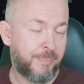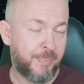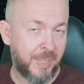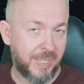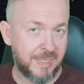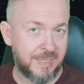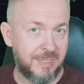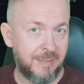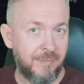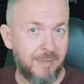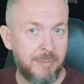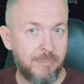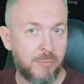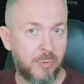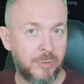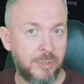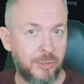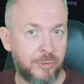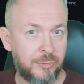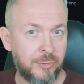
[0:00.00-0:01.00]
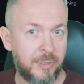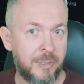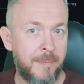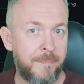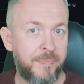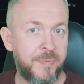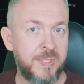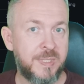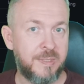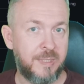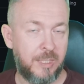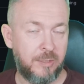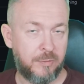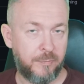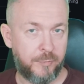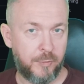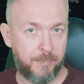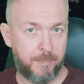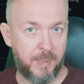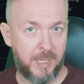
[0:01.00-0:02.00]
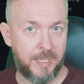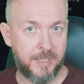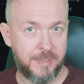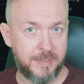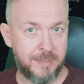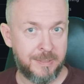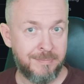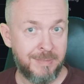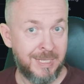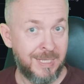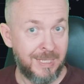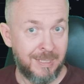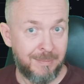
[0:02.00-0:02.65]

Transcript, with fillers: possibly monitor the state of your plants.